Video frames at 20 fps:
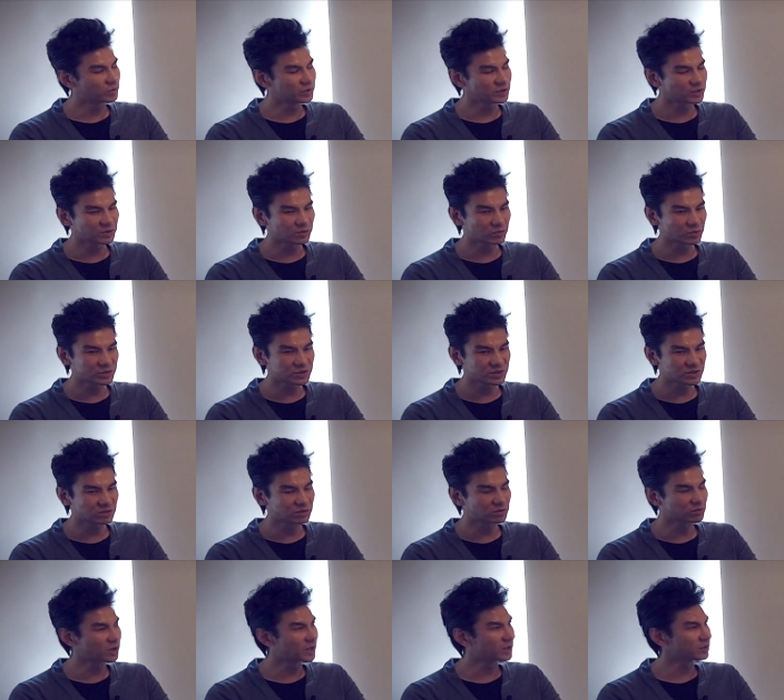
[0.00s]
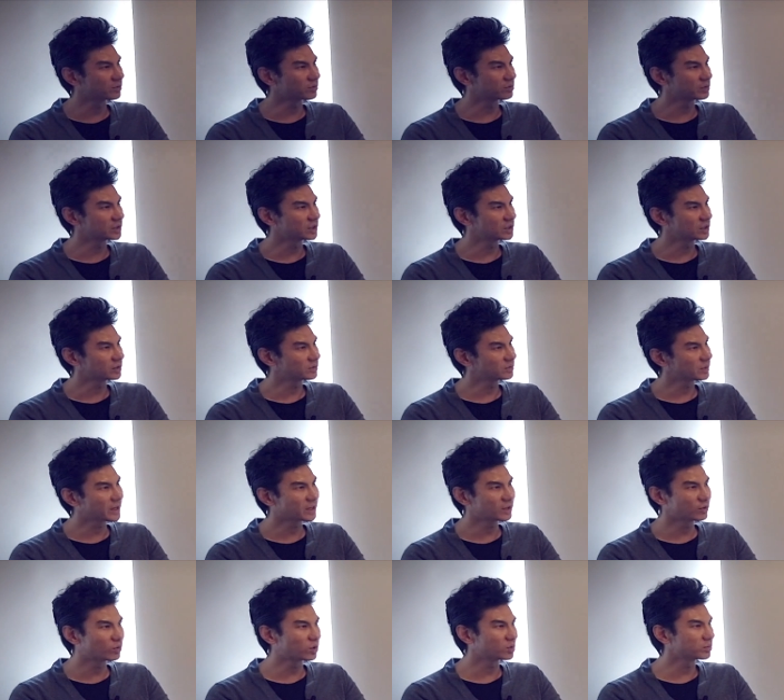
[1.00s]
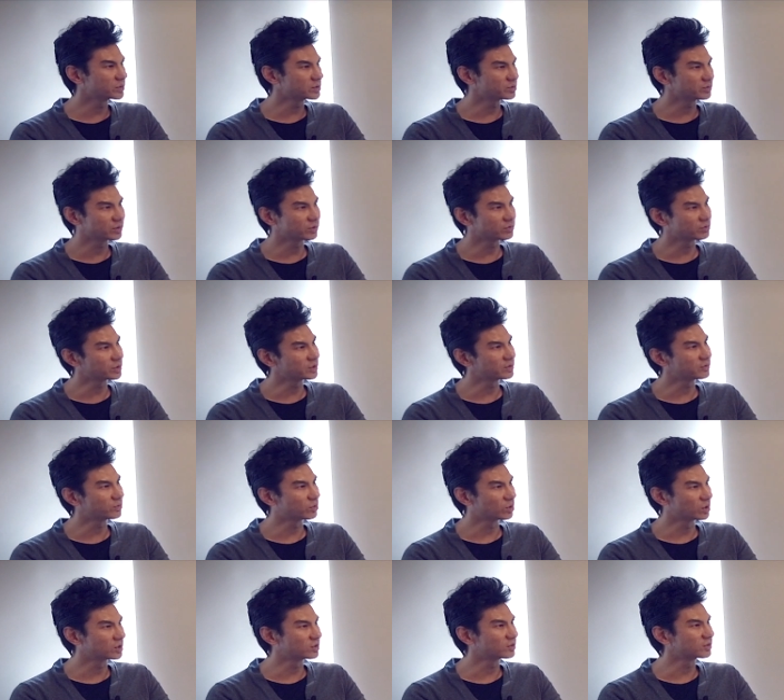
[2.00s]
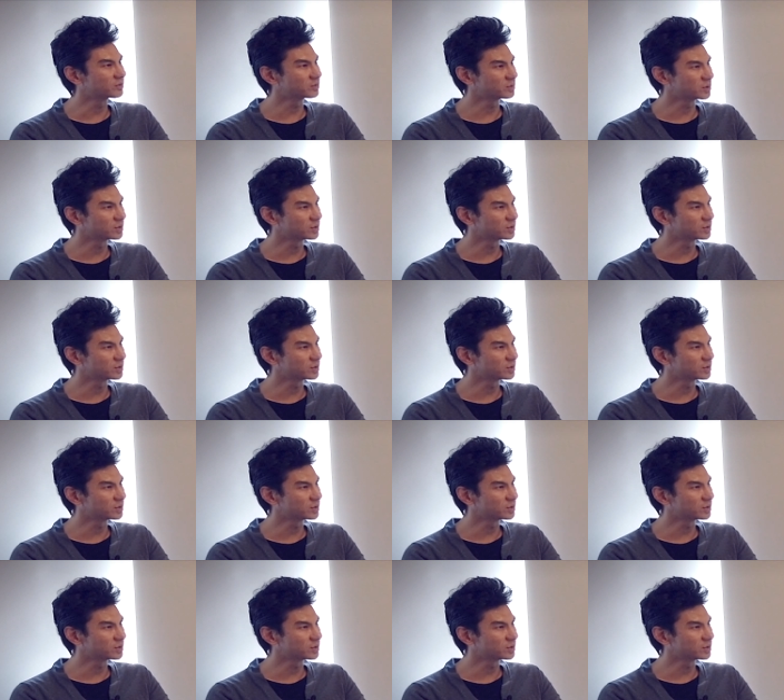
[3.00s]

We're still around anywhere between 300 to 400